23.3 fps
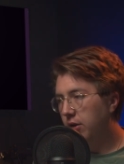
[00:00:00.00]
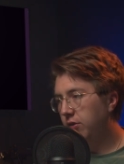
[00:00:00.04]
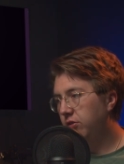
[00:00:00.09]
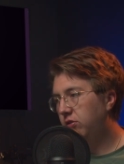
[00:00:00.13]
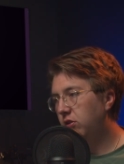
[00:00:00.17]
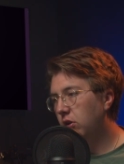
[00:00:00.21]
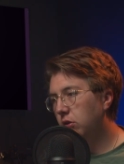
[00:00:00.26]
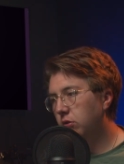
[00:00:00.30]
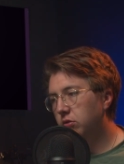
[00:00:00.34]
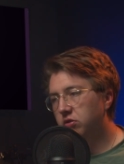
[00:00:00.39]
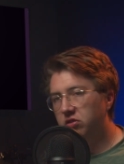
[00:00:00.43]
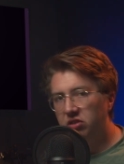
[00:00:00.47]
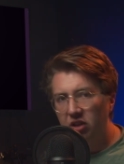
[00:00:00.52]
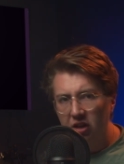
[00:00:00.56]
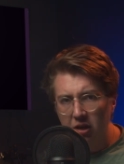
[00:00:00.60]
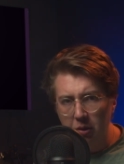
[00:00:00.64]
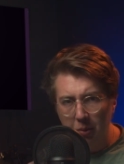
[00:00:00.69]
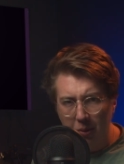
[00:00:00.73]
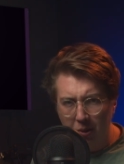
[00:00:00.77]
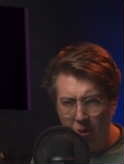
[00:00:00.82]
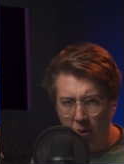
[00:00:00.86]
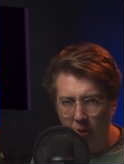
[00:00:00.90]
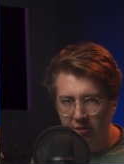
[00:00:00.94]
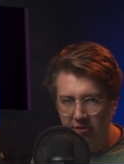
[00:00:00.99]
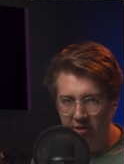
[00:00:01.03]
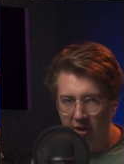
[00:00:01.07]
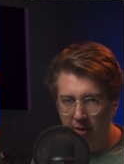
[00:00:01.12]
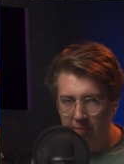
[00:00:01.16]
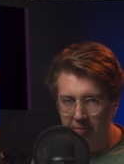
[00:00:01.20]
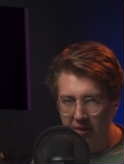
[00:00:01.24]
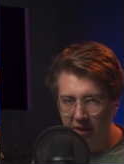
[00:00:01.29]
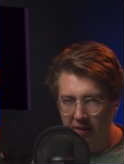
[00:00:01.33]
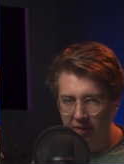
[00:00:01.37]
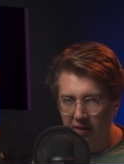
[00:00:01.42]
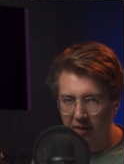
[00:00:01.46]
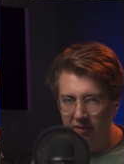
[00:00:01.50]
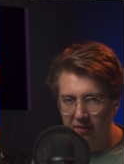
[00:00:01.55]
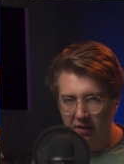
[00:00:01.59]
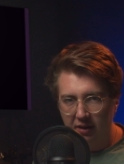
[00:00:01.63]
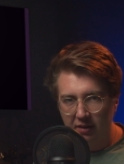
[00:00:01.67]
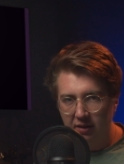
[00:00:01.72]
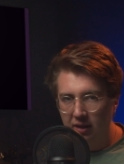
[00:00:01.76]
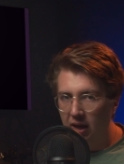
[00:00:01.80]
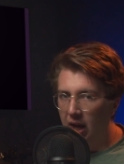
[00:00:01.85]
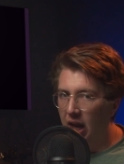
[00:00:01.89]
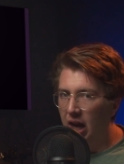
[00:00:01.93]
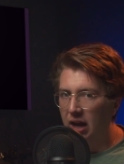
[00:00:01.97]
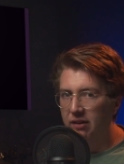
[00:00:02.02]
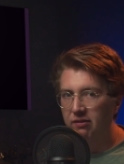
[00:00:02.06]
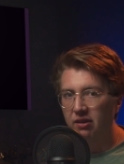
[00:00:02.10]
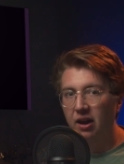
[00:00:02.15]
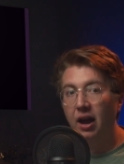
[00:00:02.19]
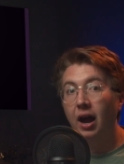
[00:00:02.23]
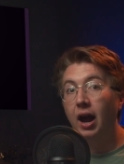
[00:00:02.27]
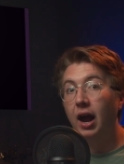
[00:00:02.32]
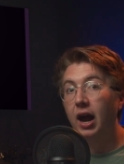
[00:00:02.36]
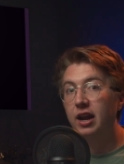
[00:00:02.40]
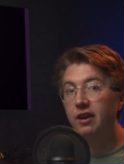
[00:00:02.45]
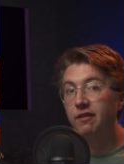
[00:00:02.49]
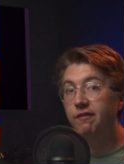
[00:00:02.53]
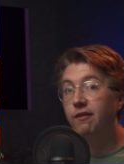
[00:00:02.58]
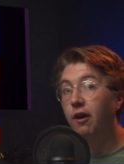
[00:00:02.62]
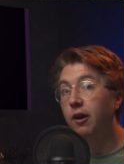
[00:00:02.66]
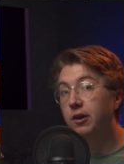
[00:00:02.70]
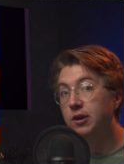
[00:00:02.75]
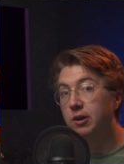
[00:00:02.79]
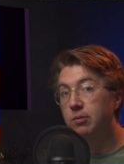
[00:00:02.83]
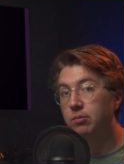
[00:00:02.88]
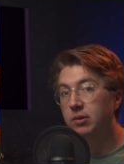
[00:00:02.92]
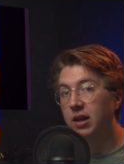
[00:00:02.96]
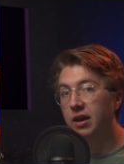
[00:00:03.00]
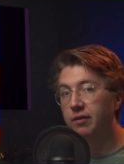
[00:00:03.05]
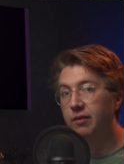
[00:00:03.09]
So say you record something that doesn't have a high volume